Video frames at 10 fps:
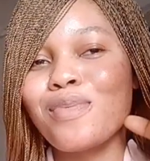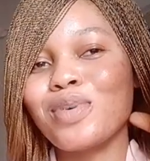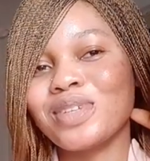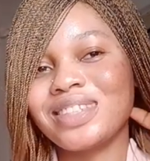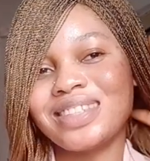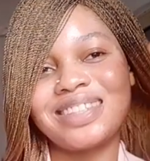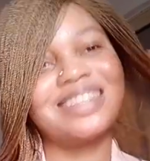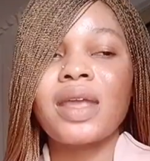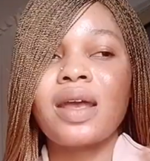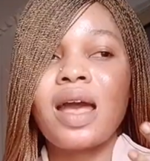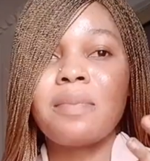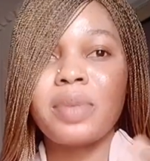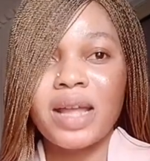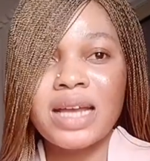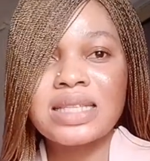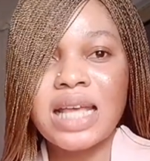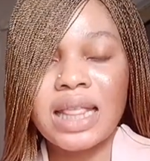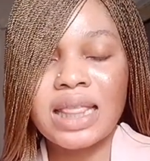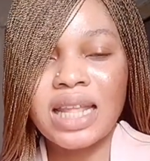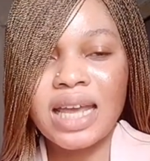worse apply it
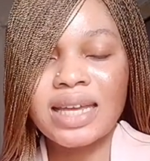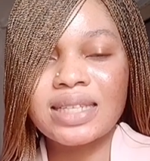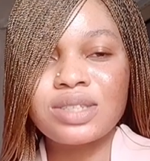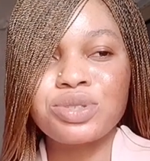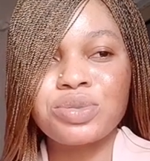at night